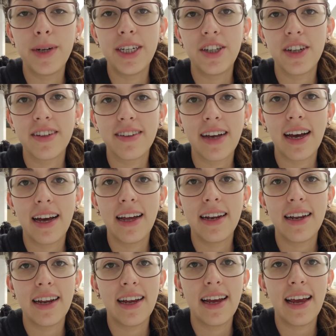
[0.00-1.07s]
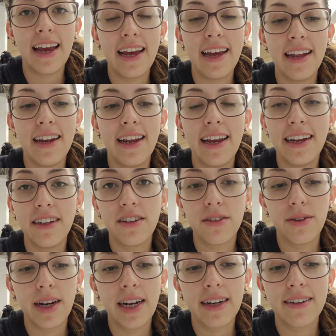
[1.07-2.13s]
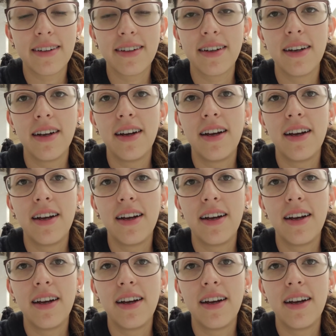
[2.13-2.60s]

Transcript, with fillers: We just had an indirect